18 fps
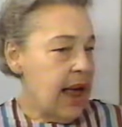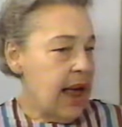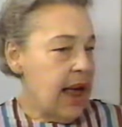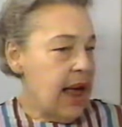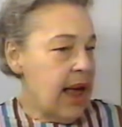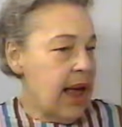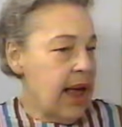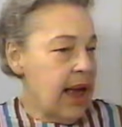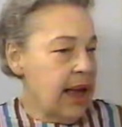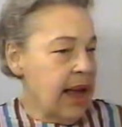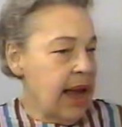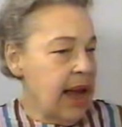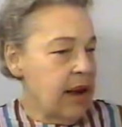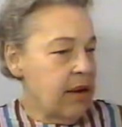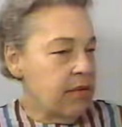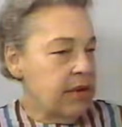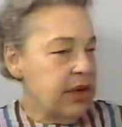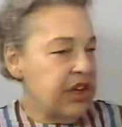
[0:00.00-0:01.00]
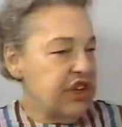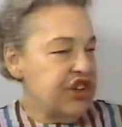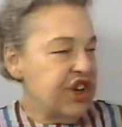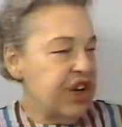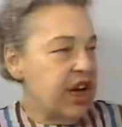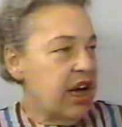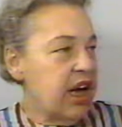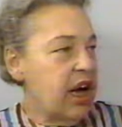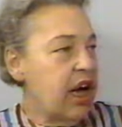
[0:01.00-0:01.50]
I can't reach
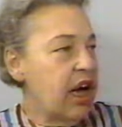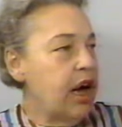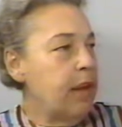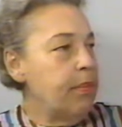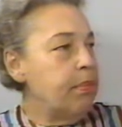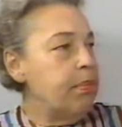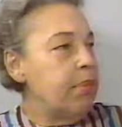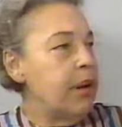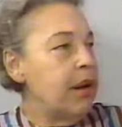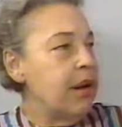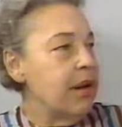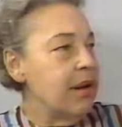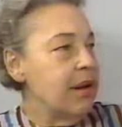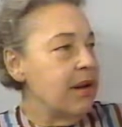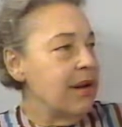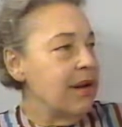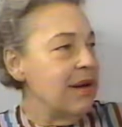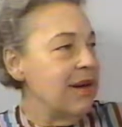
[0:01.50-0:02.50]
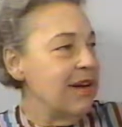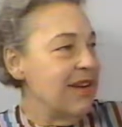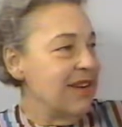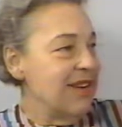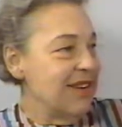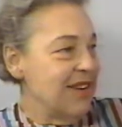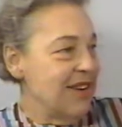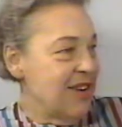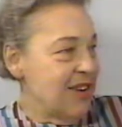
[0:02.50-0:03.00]
up
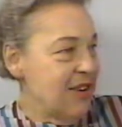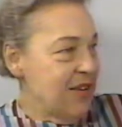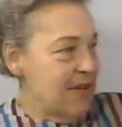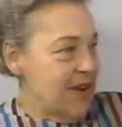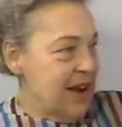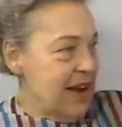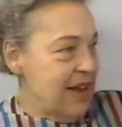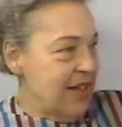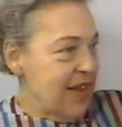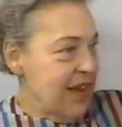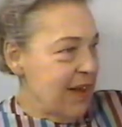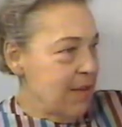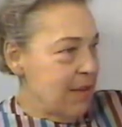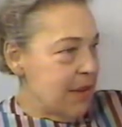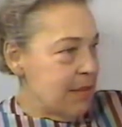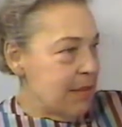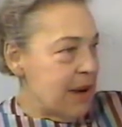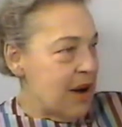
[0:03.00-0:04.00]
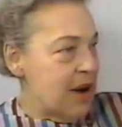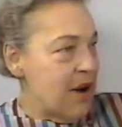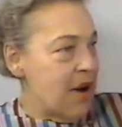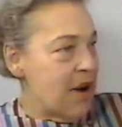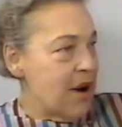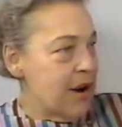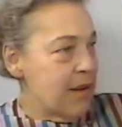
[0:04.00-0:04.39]
to do anything with my arm.